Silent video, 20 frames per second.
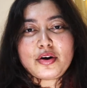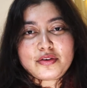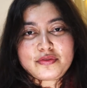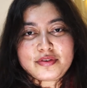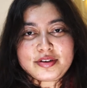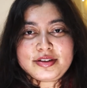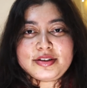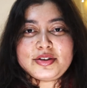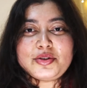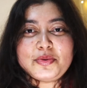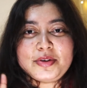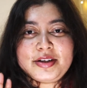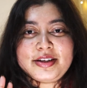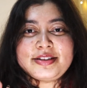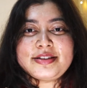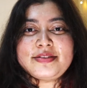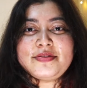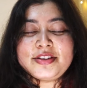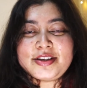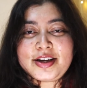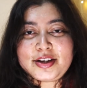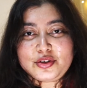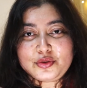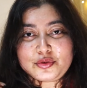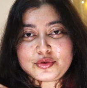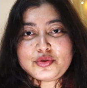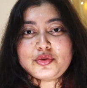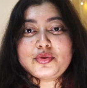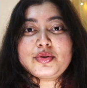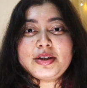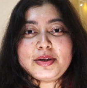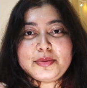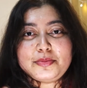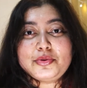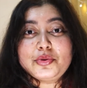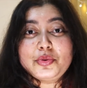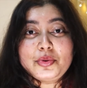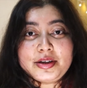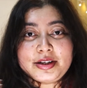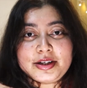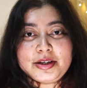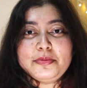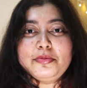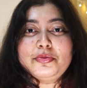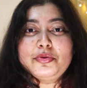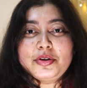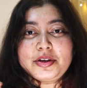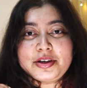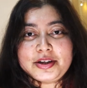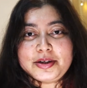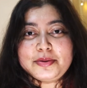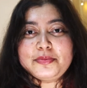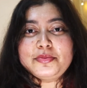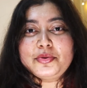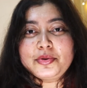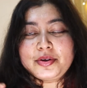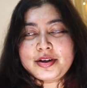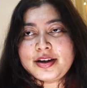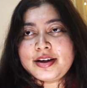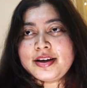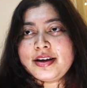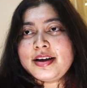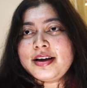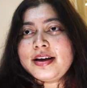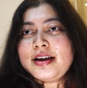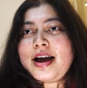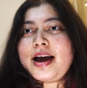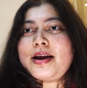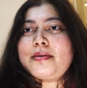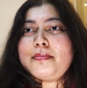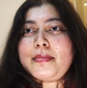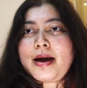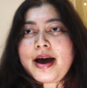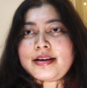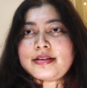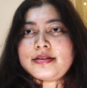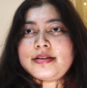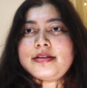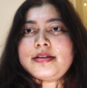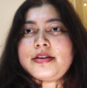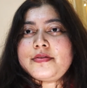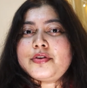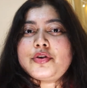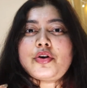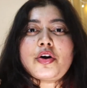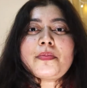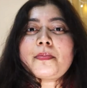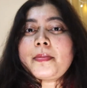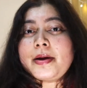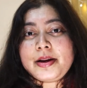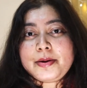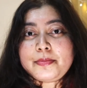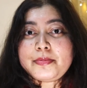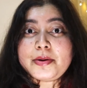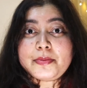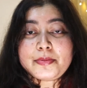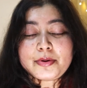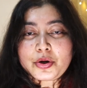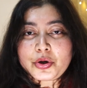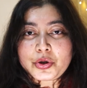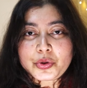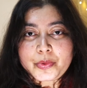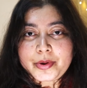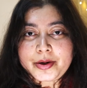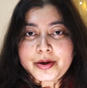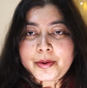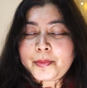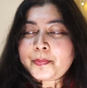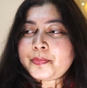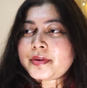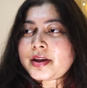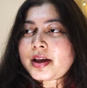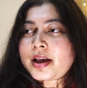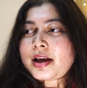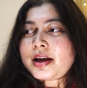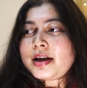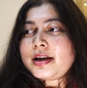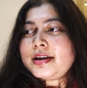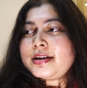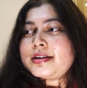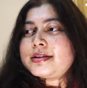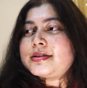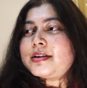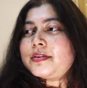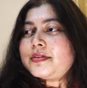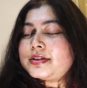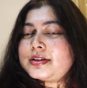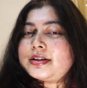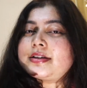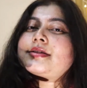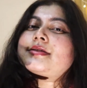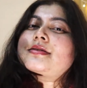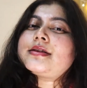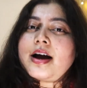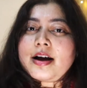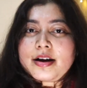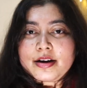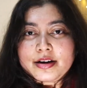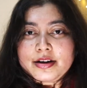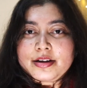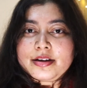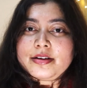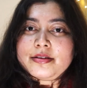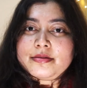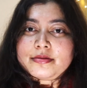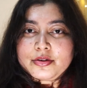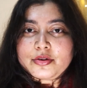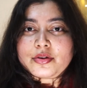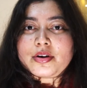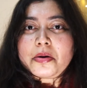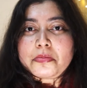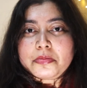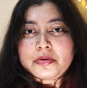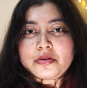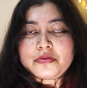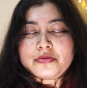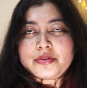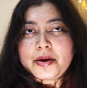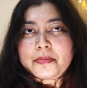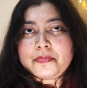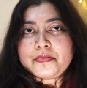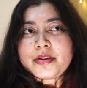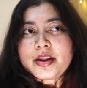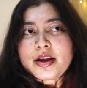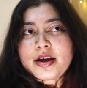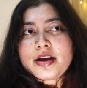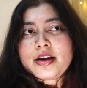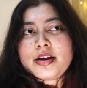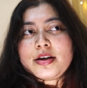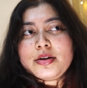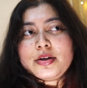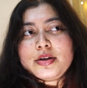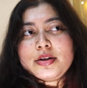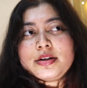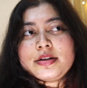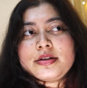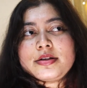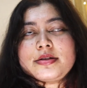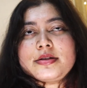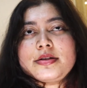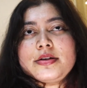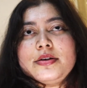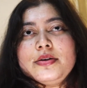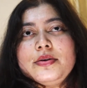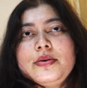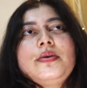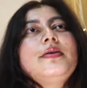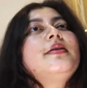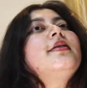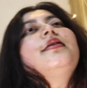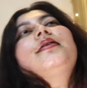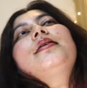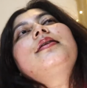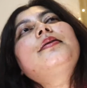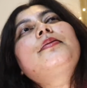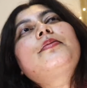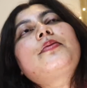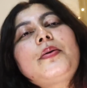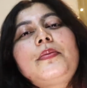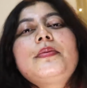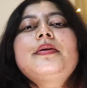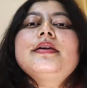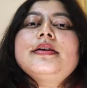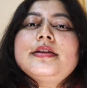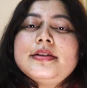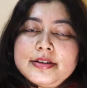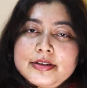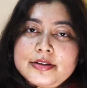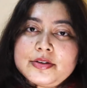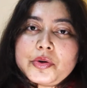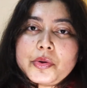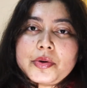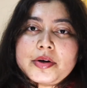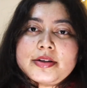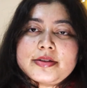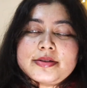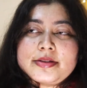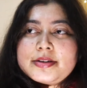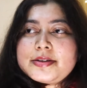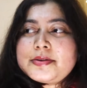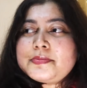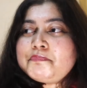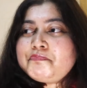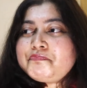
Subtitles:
of other tweets which I used to keep doing, and back then there were not many people on Twitter, so I was like hardly couple of them. So probably he did notice it,